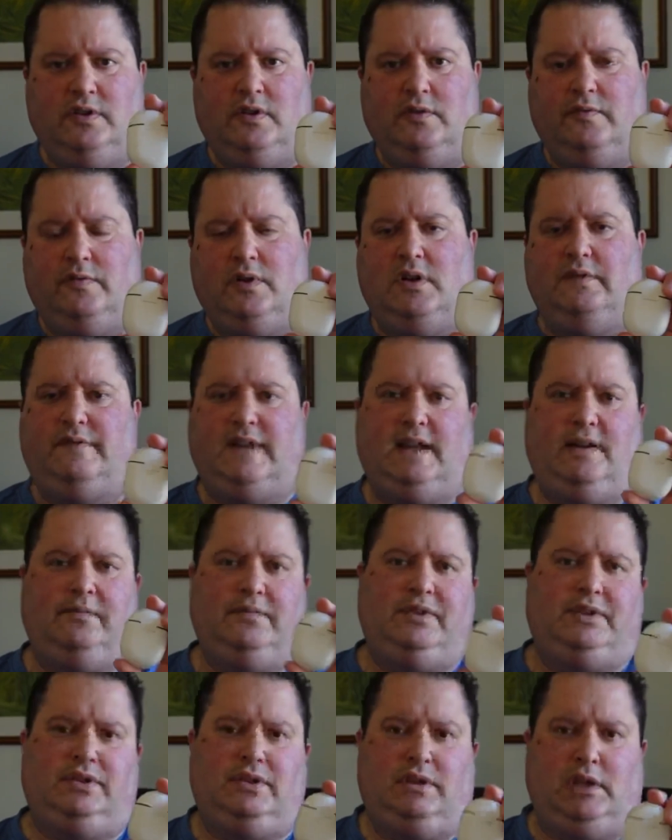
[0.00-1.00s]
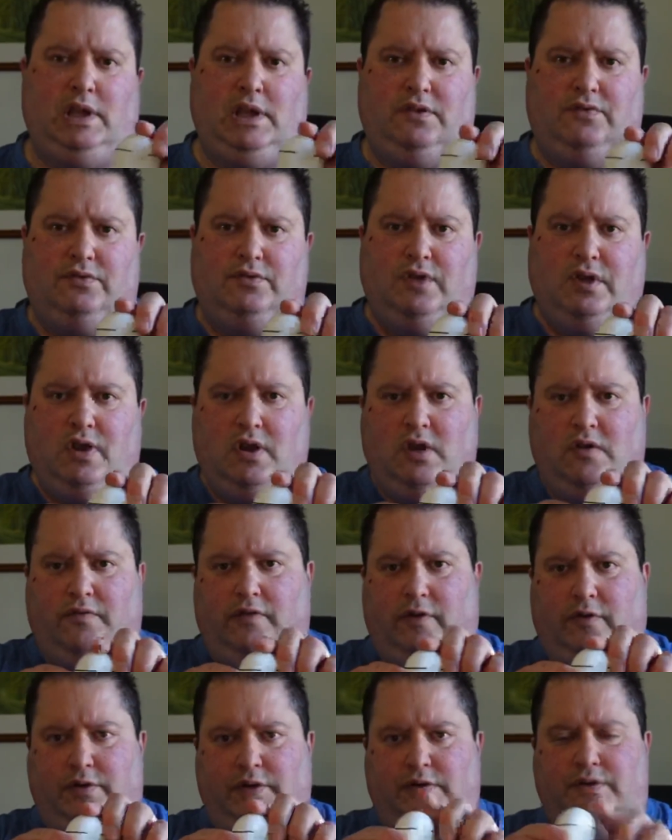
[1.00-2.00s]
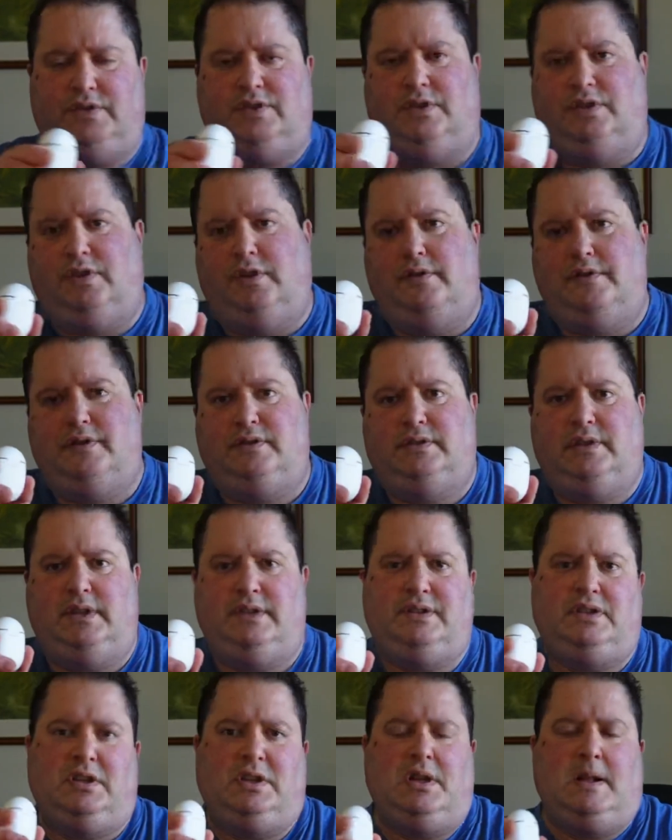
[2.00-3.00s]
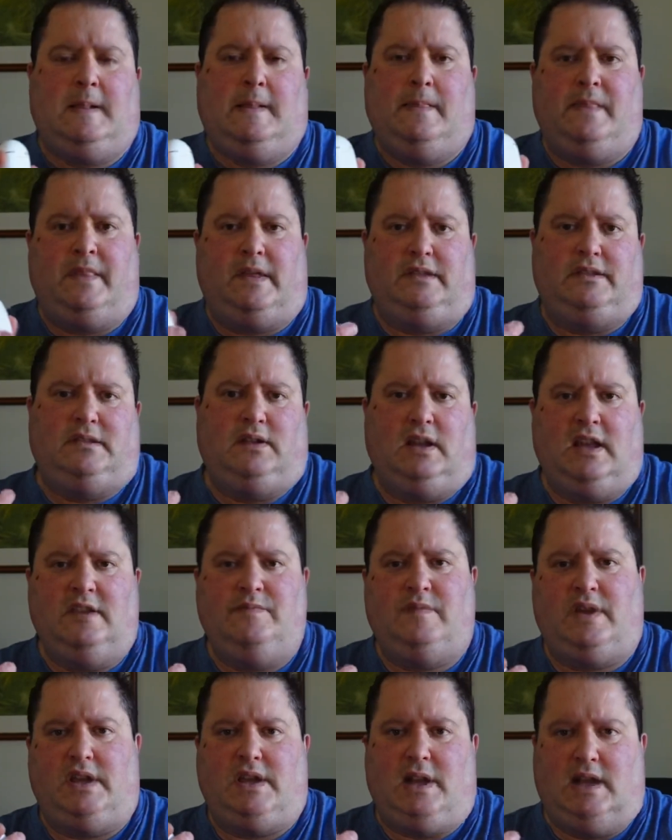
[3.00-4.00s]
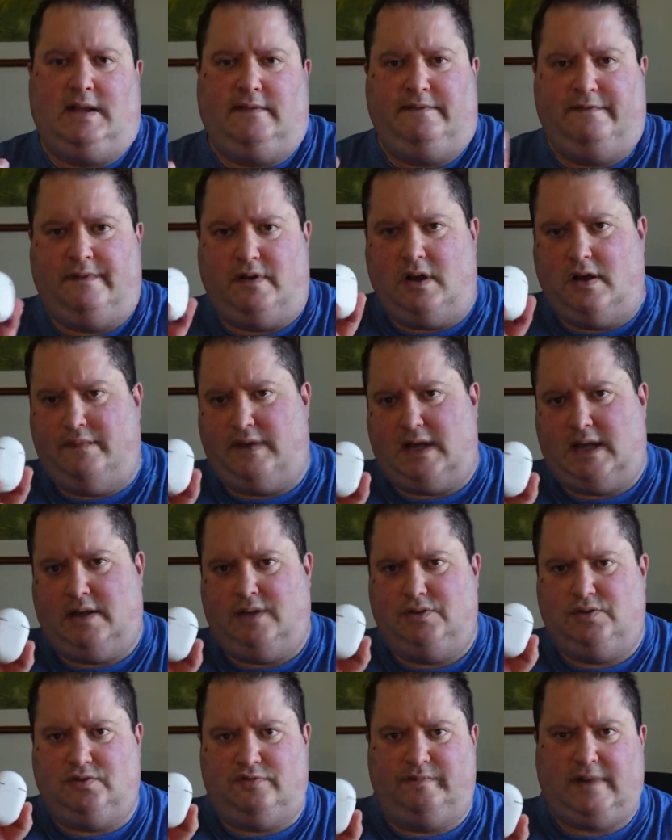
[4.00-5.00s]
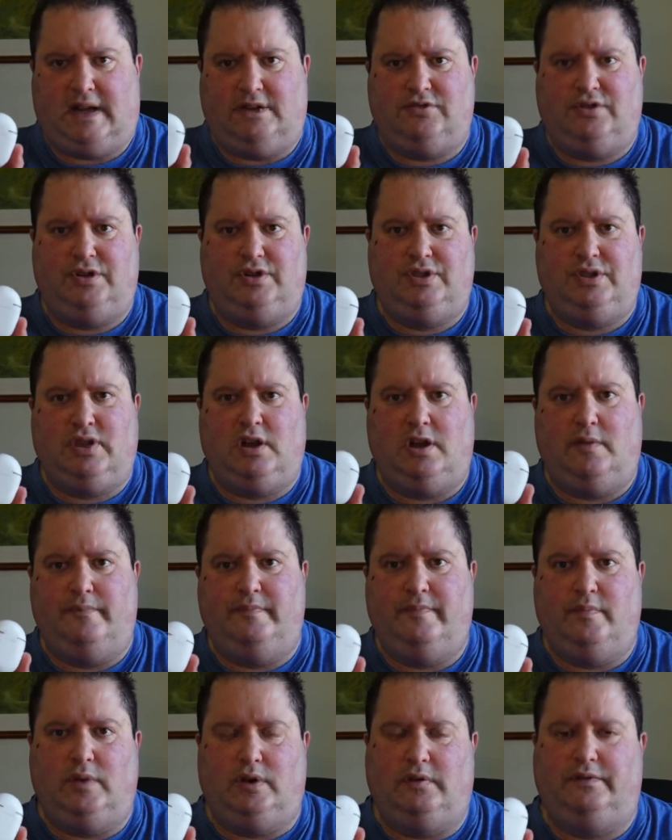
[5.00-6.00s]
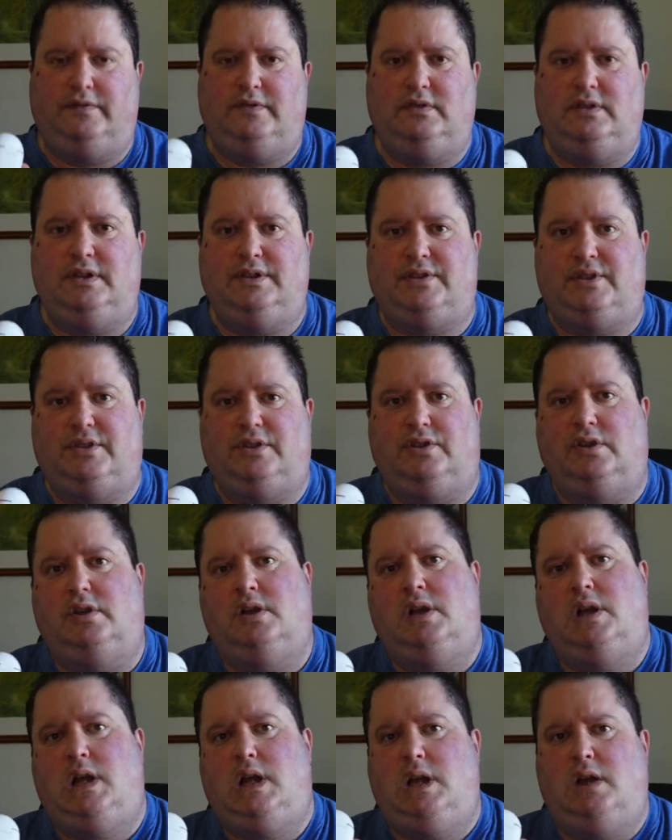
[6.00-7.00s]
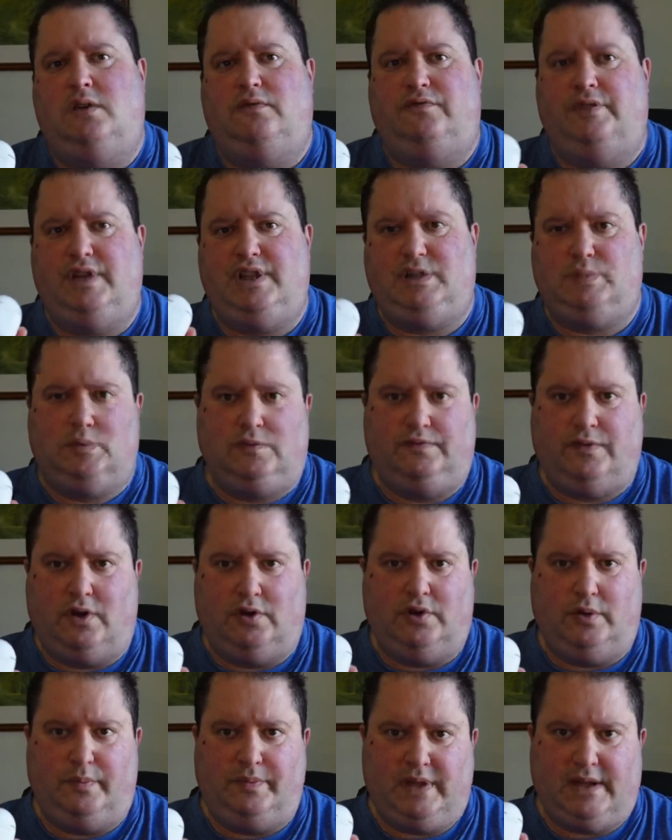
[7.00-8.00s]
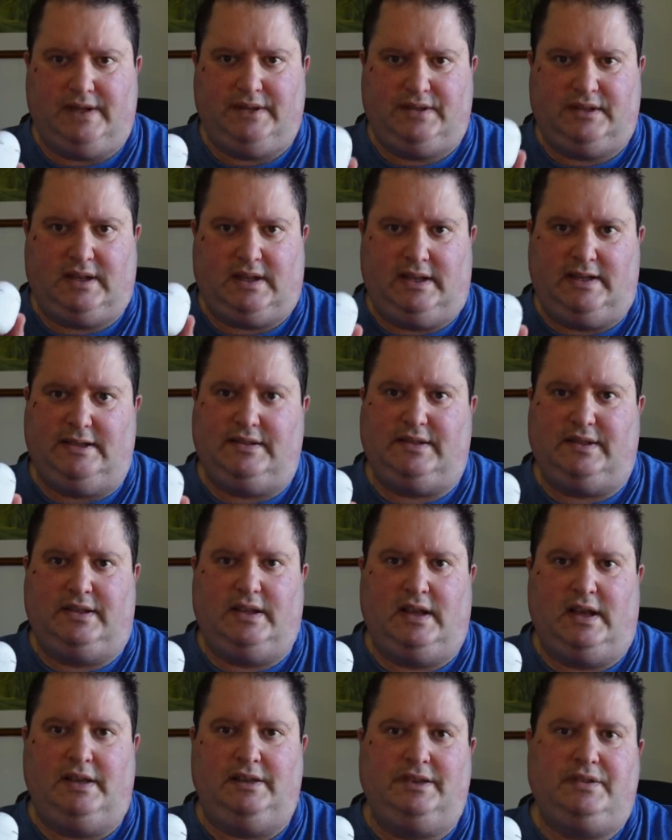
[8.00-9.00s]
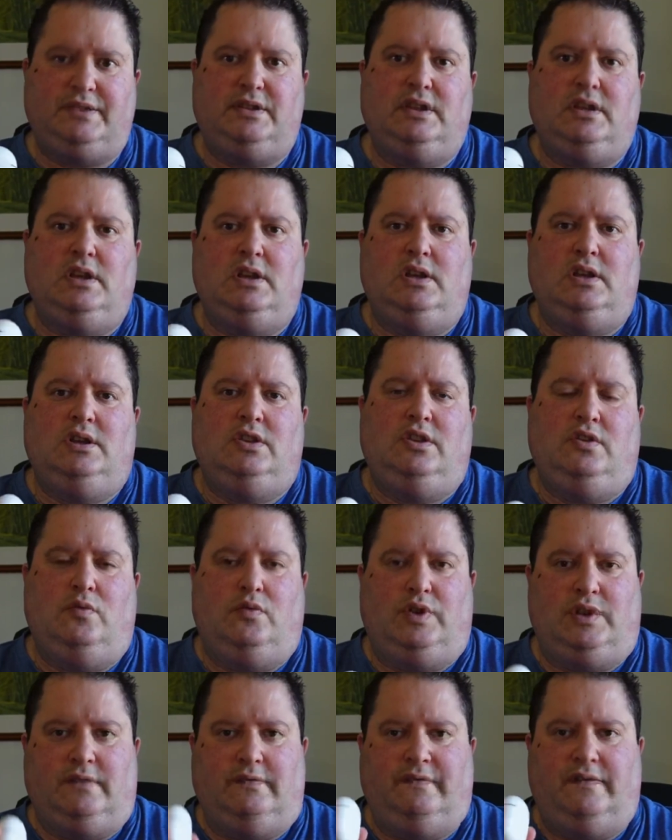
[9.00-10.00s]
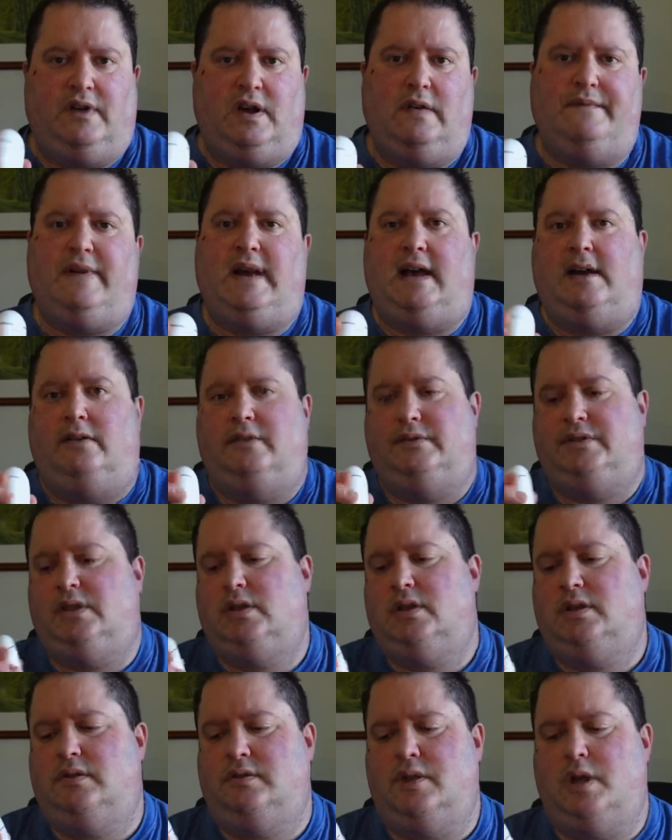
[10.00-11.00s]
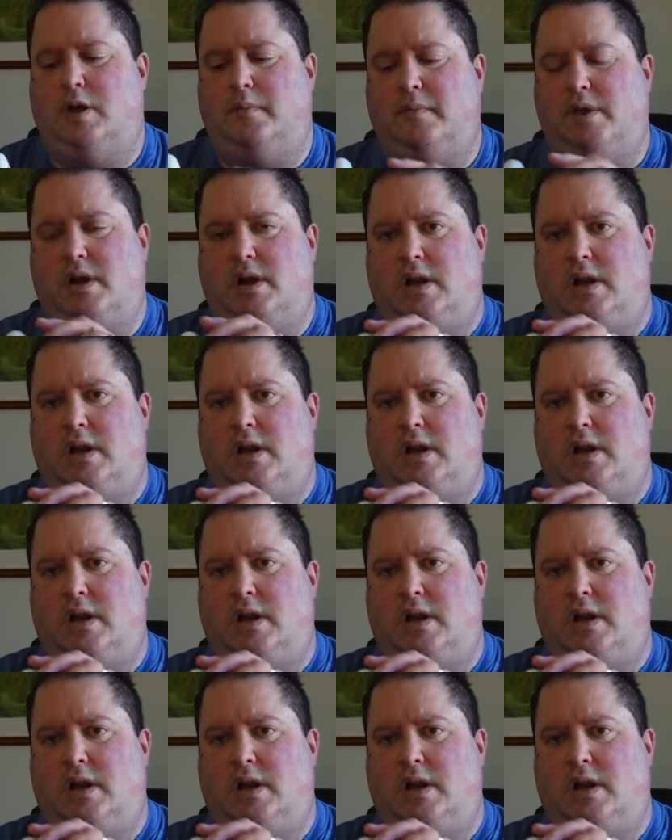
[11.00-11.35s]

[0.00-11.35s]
of what I found in real use and using these, they claim they have 5 hours of battery time. Well, if you listen at a reasonable volume, yes, that is the case. You will get 5 hours. The